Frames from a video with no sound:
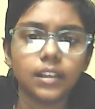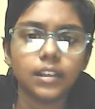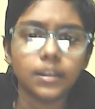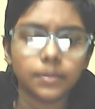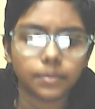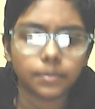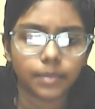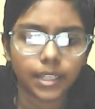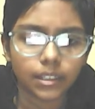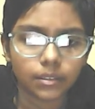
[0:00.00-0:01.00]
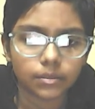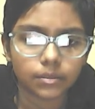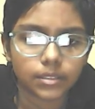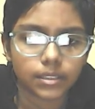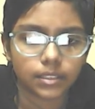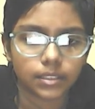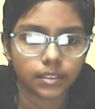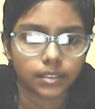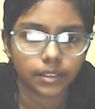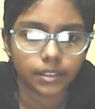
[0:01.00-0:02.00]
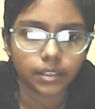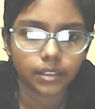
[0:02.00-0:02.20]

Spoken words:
b into c3,